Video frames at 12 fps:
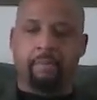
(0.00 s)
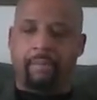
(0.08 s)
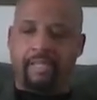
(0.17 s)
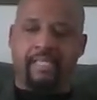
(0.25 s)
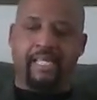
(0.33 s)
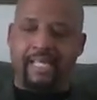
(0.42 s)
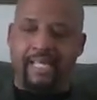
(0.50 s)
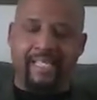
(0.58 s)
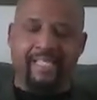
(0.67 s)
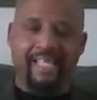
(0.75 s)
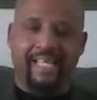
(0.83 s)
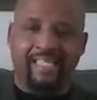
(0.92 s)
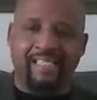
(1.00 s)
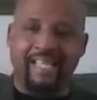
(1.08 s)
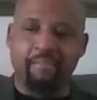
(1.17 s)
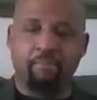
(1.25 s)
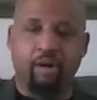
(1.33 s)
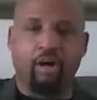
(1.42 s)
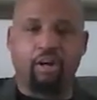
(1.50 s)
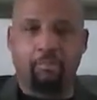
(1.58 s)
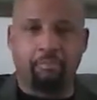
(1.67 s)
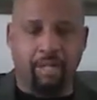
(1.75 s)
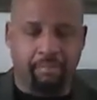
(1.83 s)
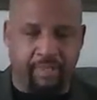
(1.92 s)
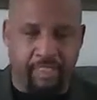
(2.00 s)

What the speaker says: But then they mark them up to